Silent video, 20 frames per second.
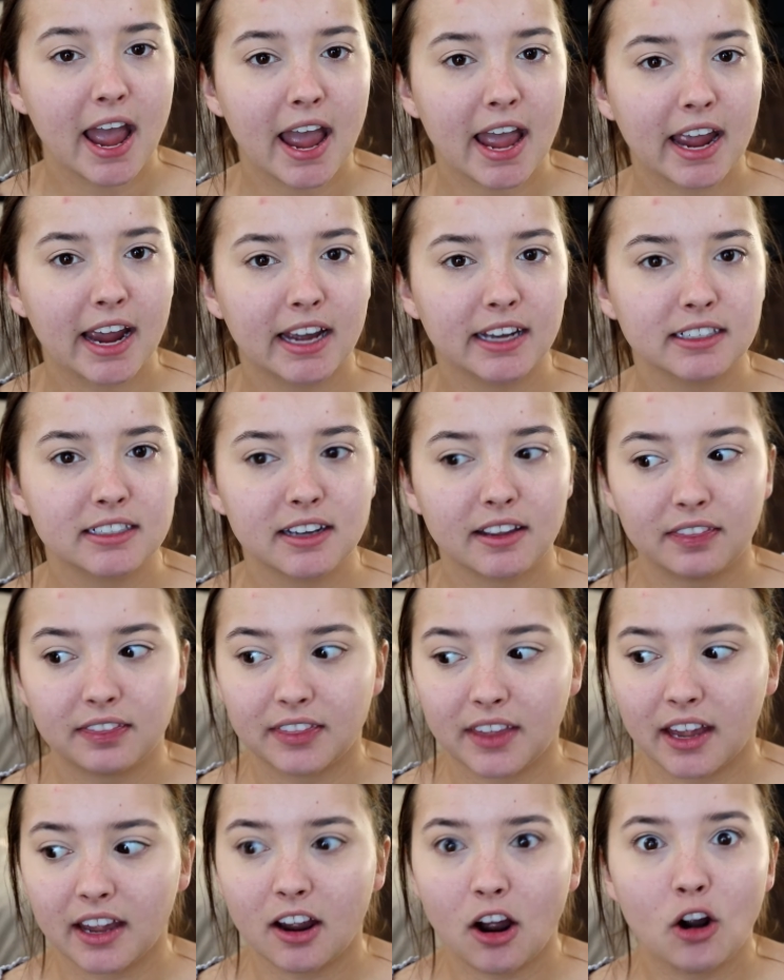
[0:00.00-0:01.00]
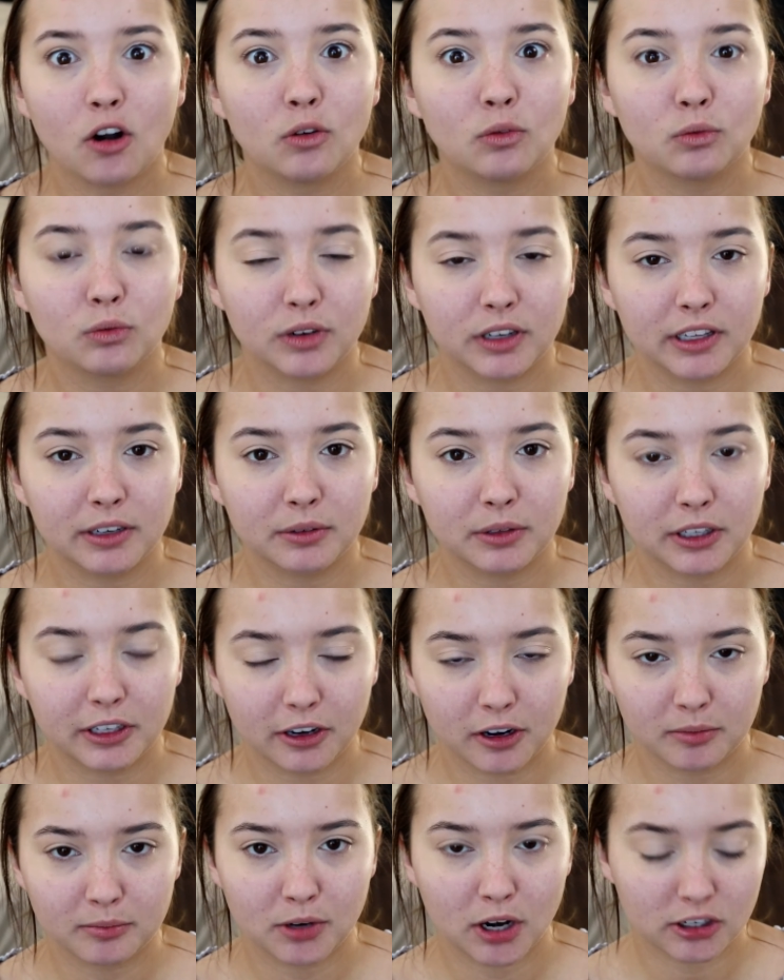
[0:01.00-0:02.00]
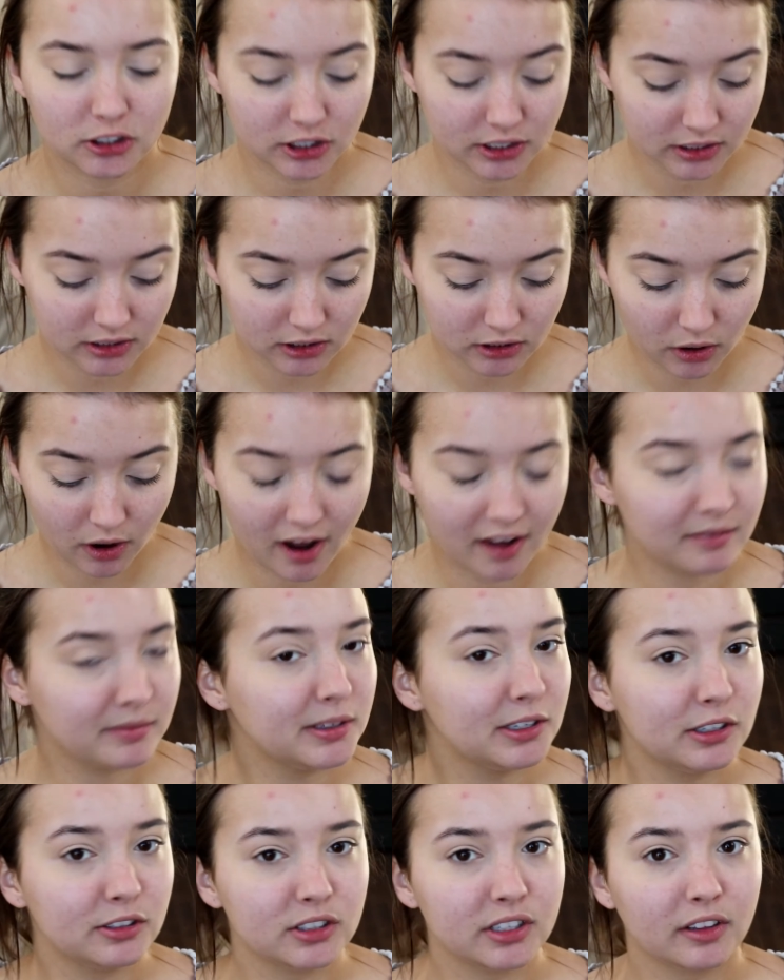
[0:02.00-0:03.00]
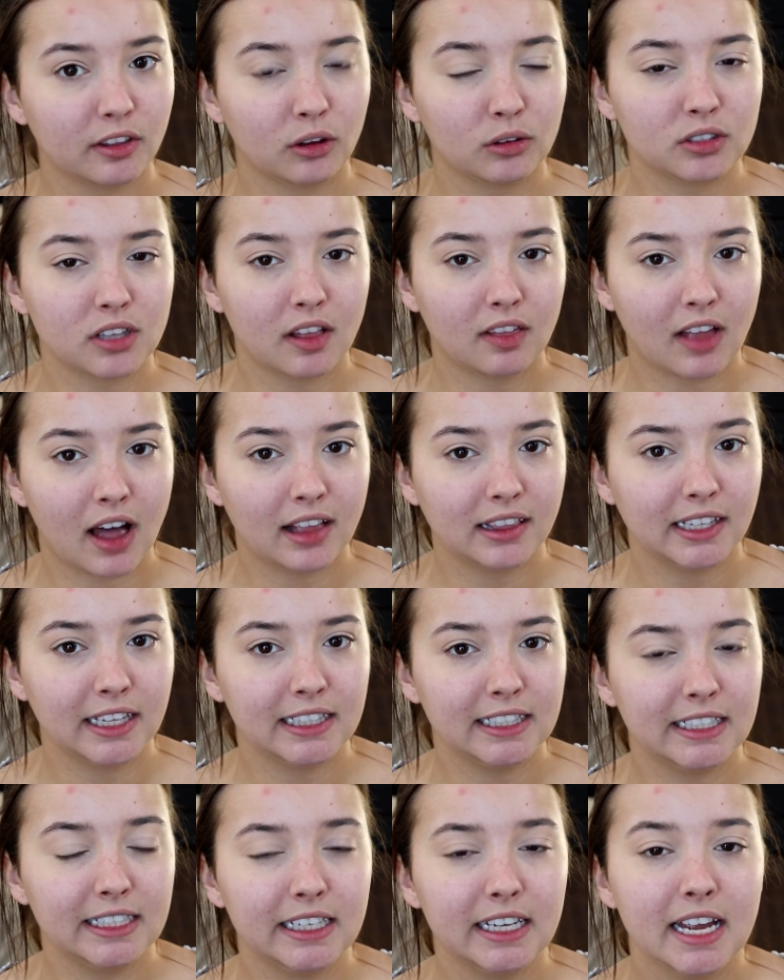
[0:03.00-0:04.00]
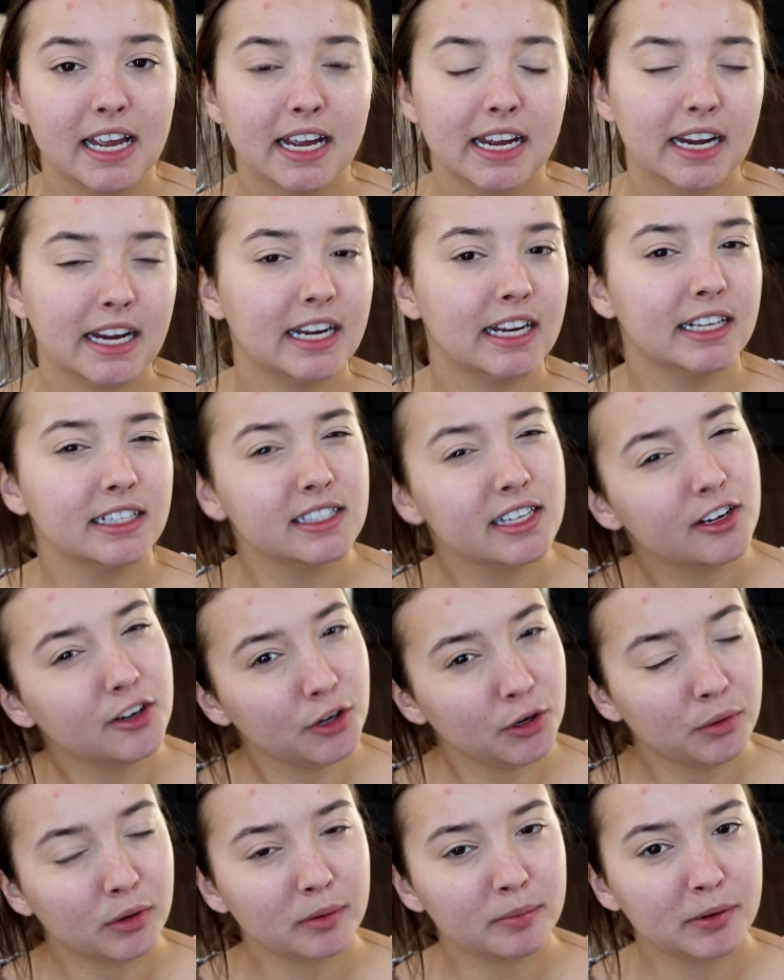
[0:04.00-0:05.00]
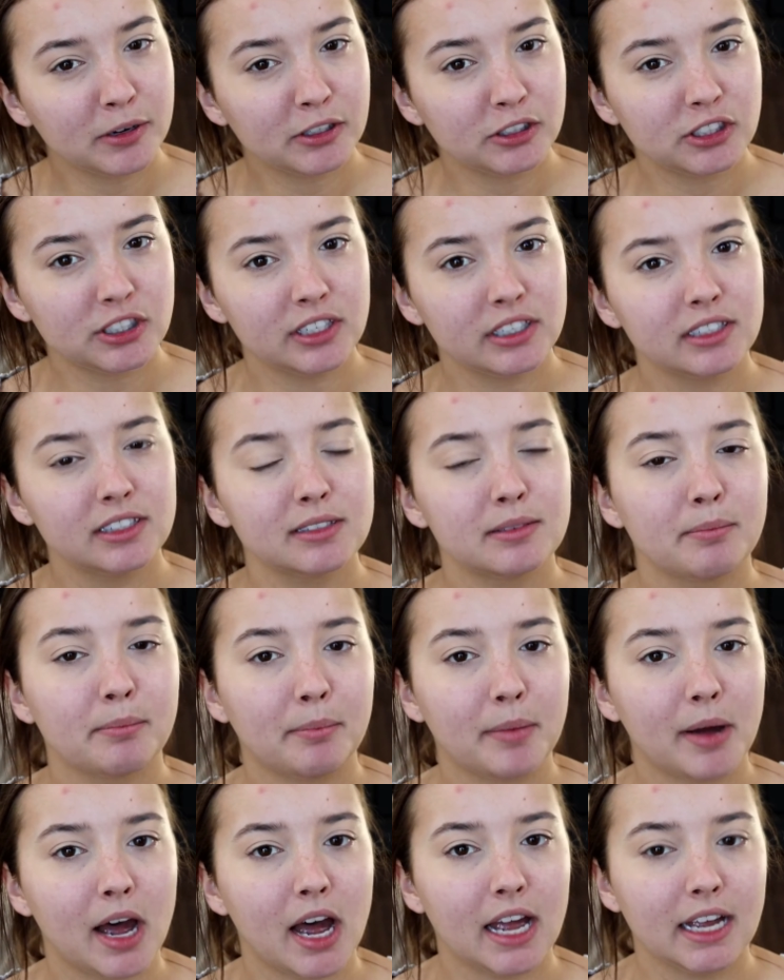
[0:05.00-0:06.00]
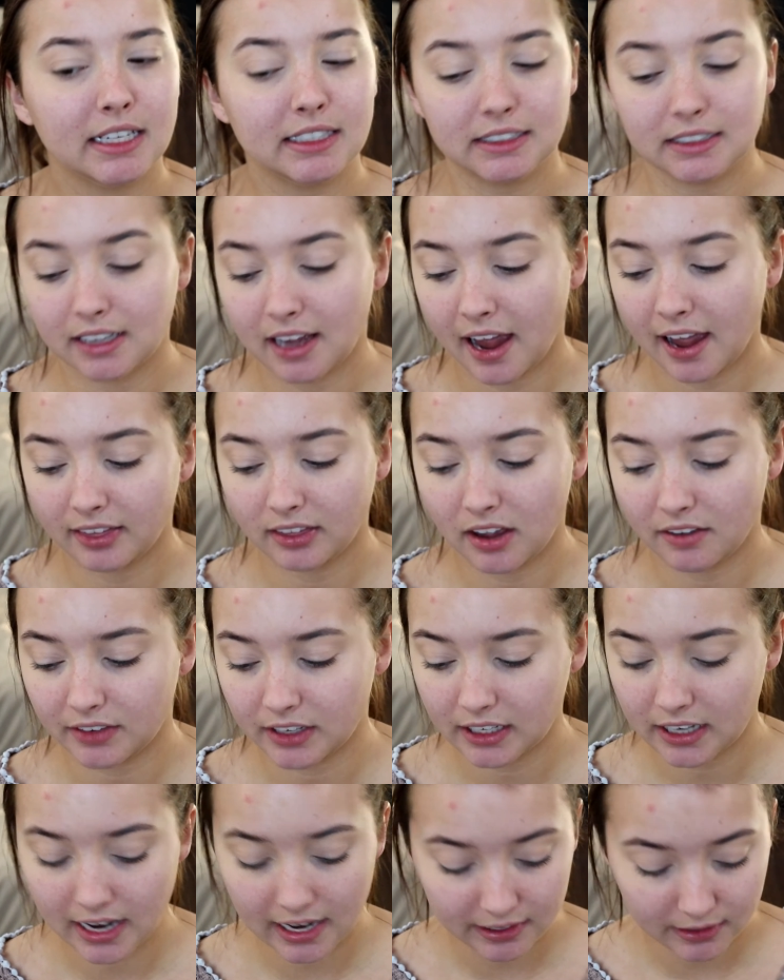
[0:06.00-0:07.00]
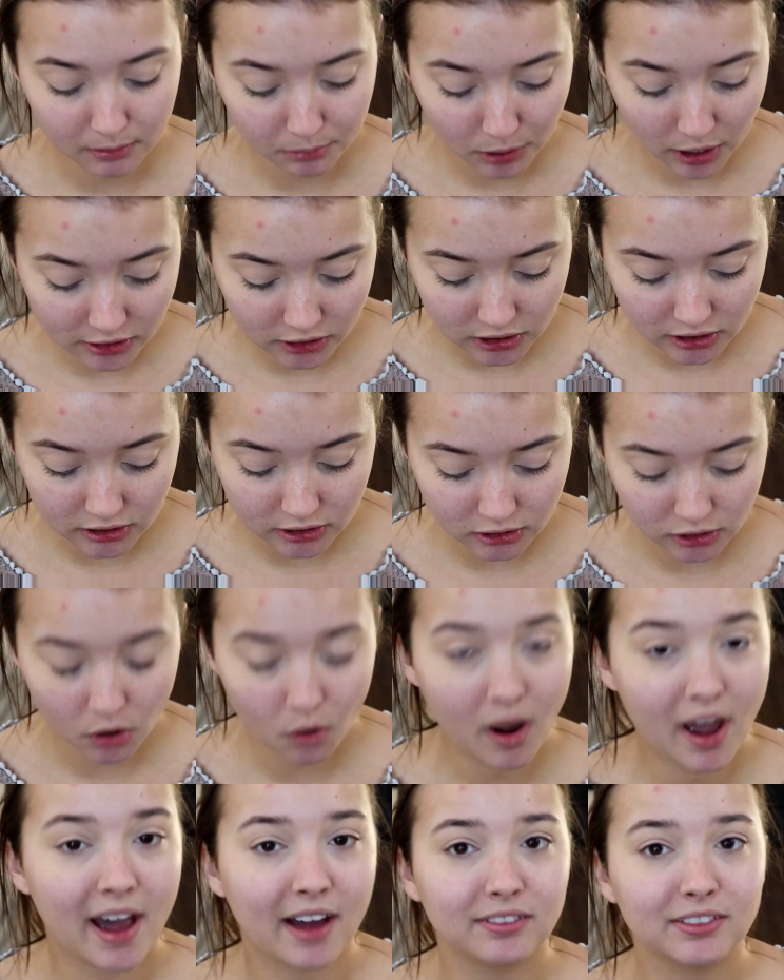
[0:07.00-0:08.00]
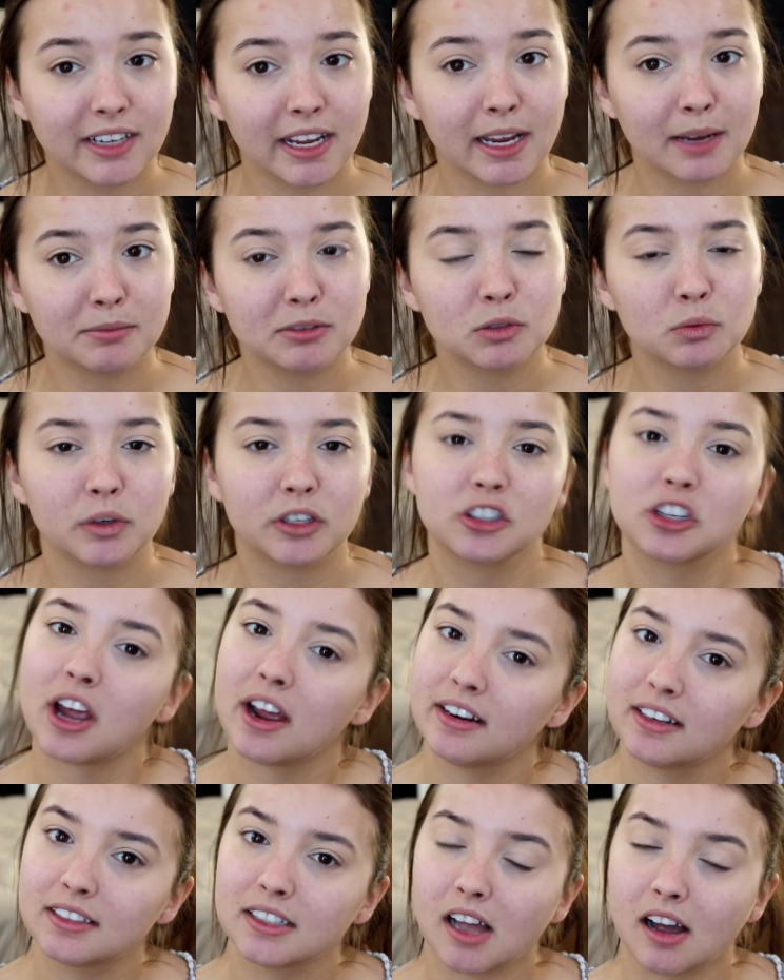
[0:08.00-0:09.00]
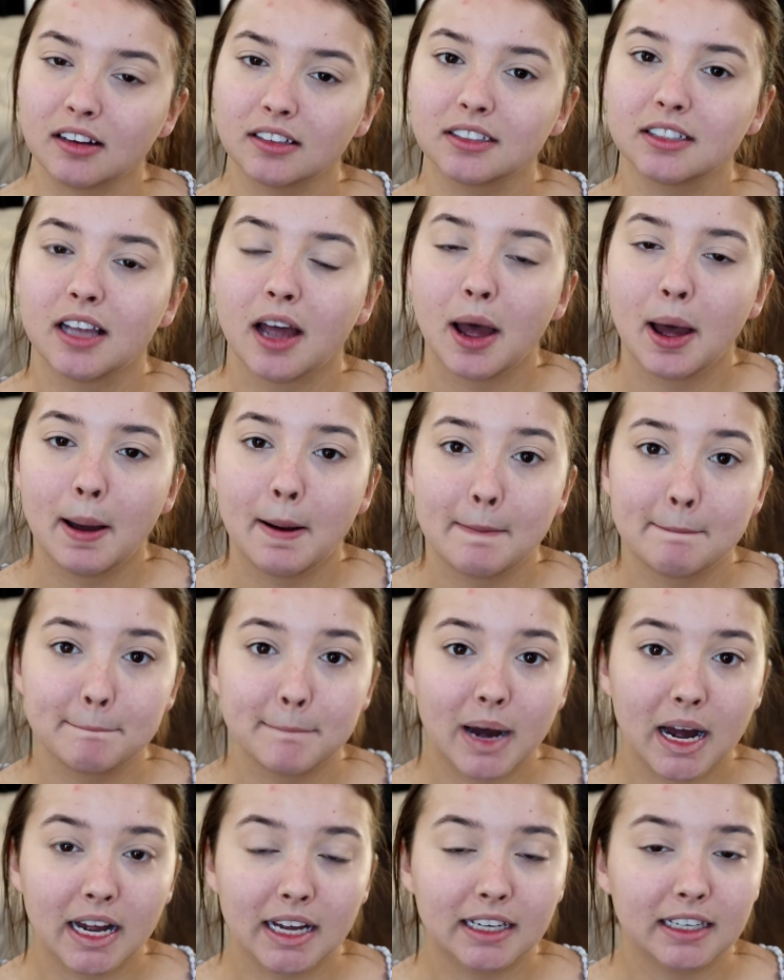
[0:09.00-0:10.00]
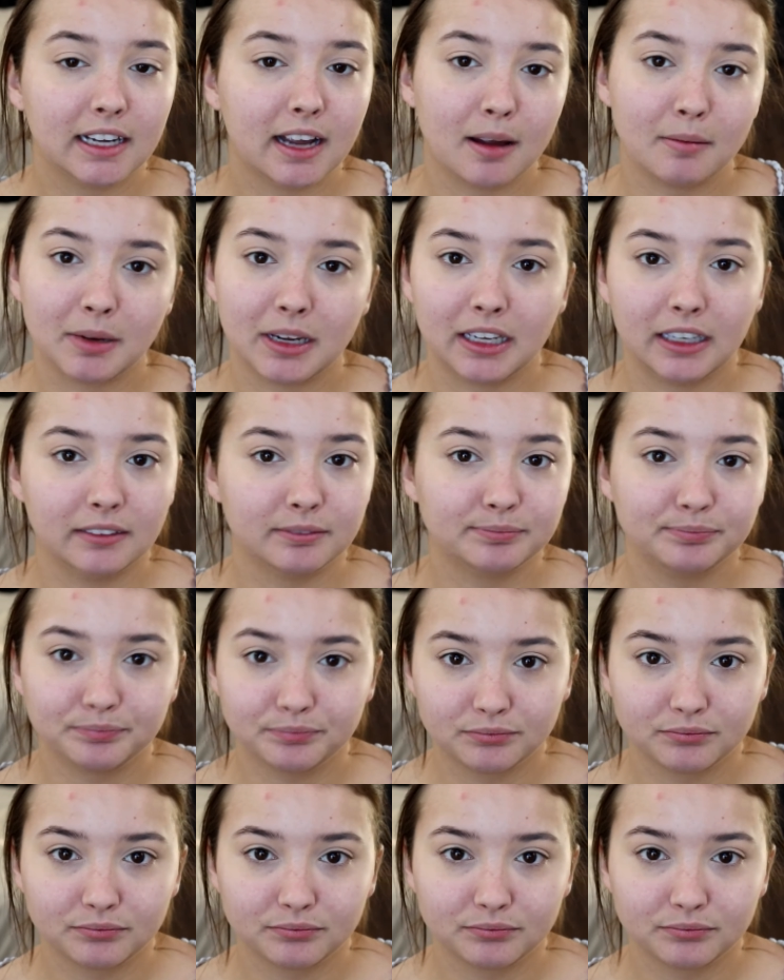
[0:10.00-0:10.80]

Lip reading: and they are really, really good brushes. So I've been using those a lot lately. It is a newer purchase, but I love it. And the brushes don't have names, which kind of sucks, but I mean,